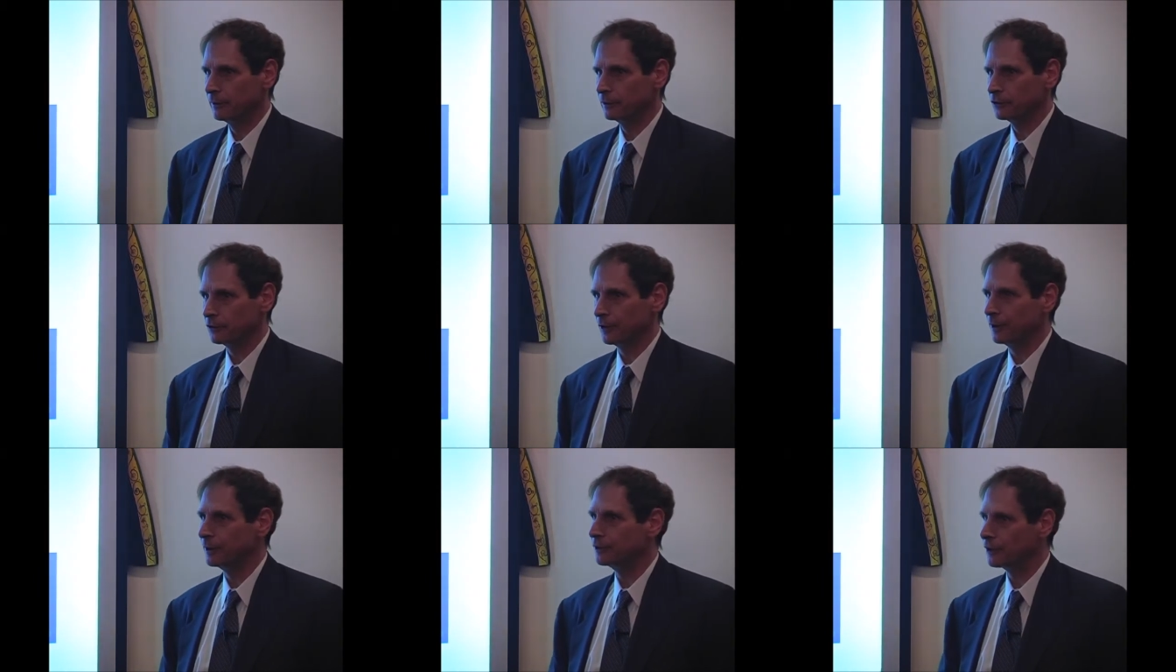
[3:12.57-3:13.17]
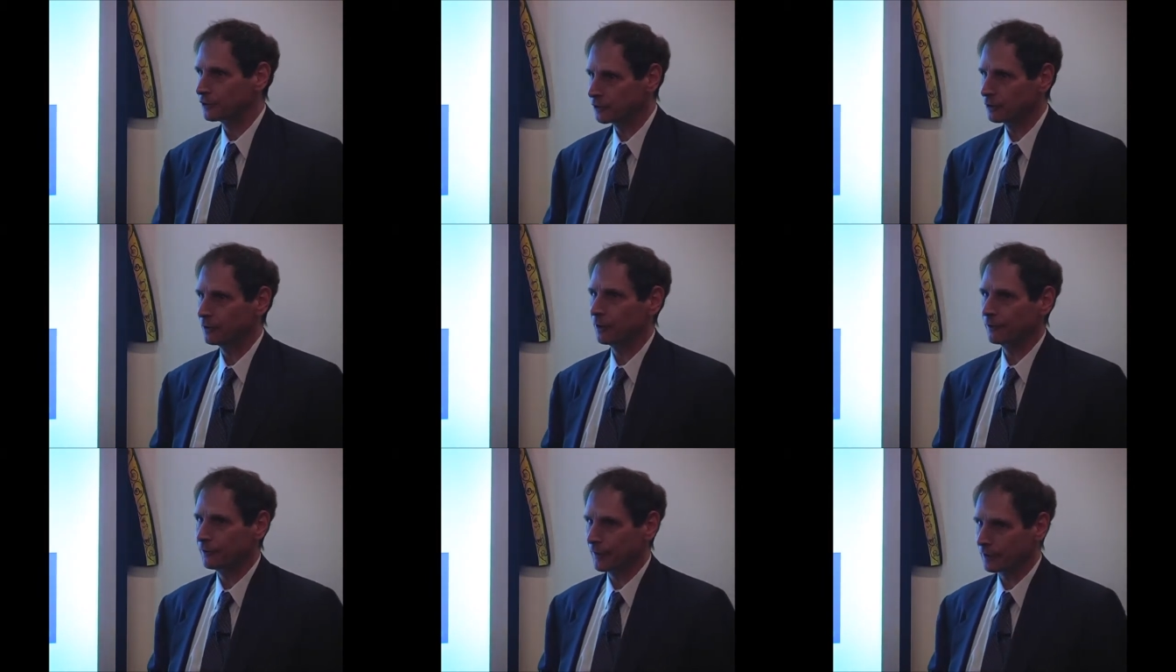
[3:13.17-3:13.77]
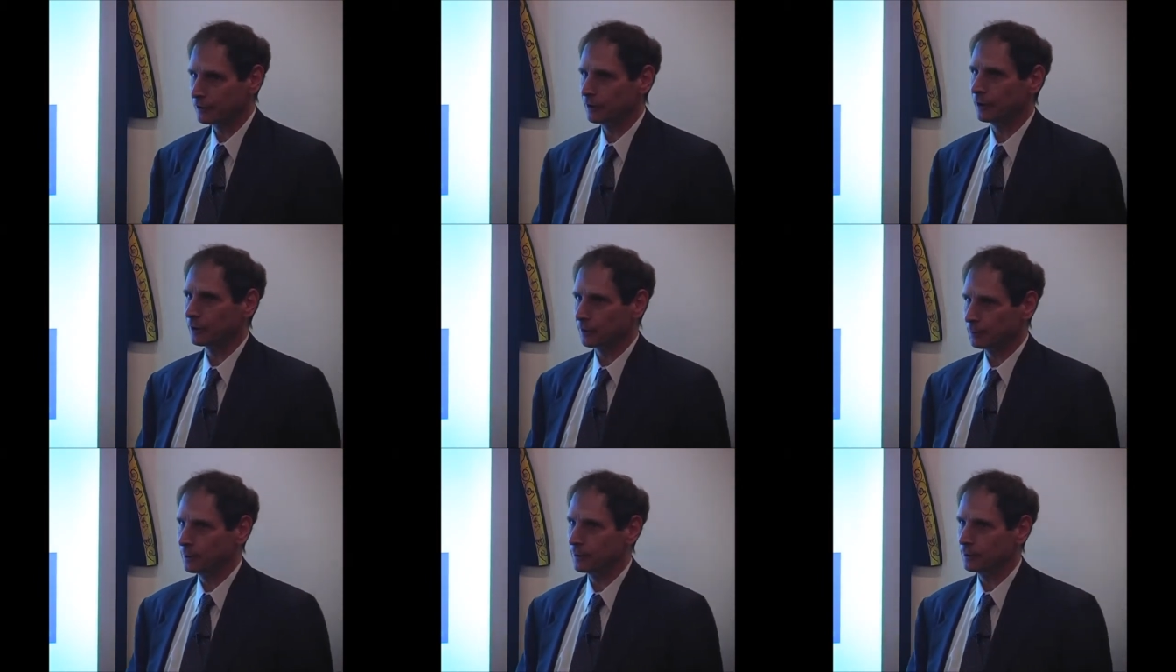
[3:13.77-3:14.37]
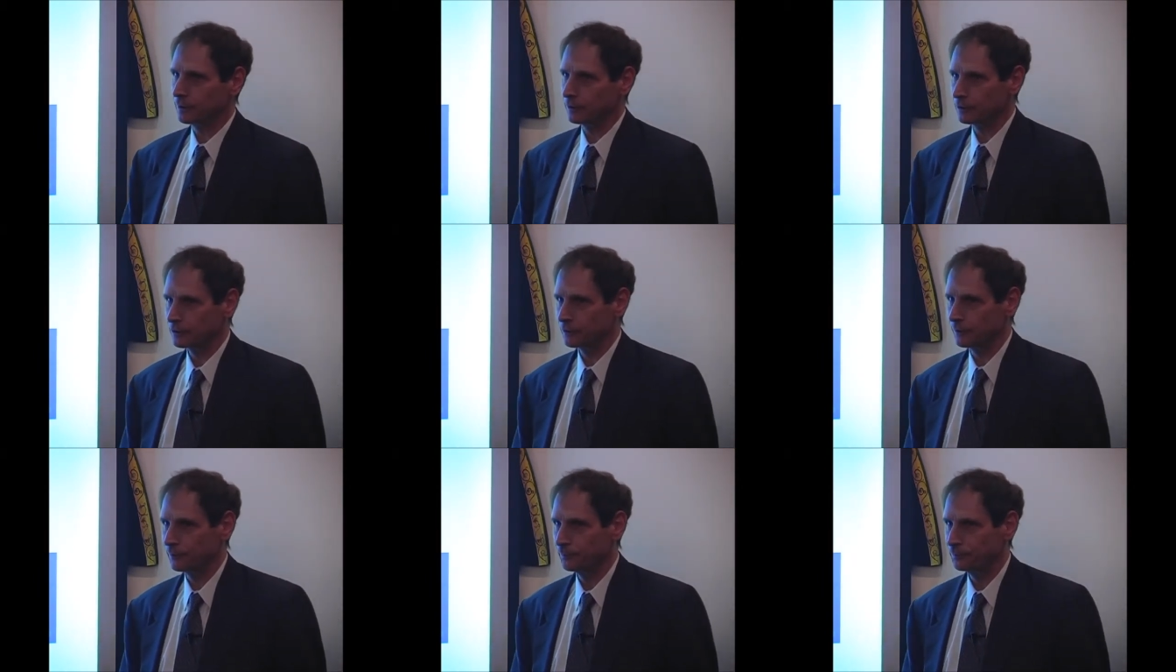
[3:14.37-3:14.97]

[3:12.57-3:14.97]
so that it doesn't affect our opinions.